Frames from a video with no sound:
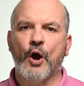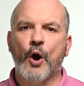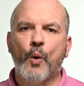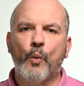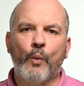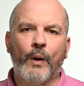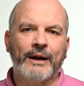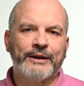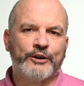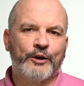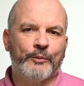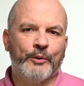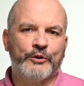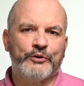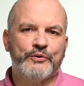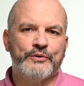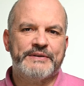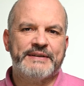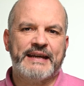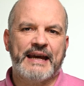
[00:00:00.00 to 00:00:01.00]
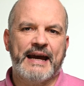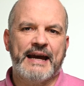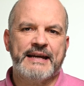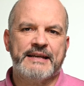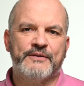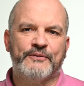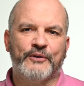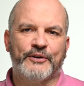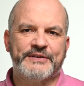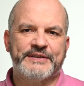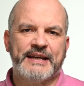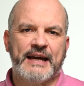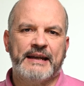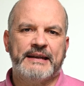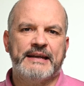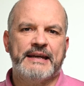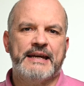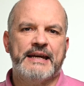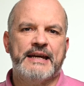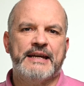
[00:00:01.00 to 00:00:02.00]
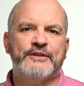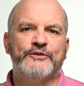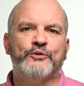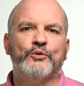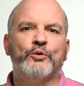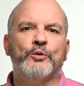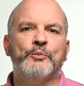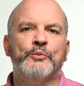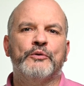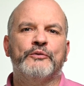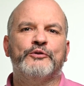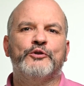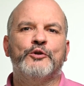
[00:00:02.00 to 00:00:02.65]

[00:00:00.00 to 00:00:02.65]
One common use case for set is to remove